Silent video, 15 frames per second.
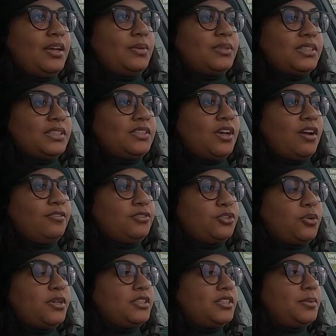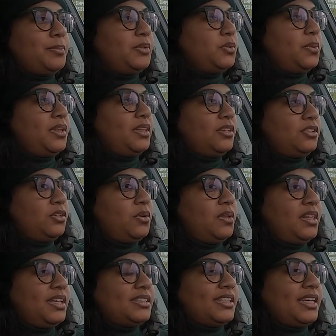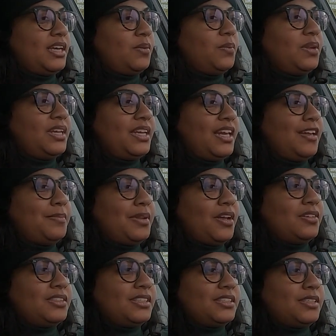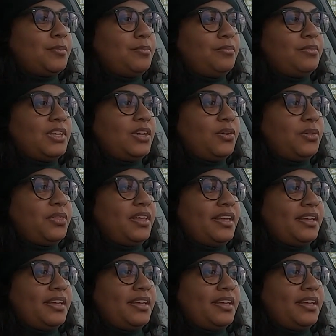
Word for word: it was a tough choice between the two of these. Like, it really came down to some little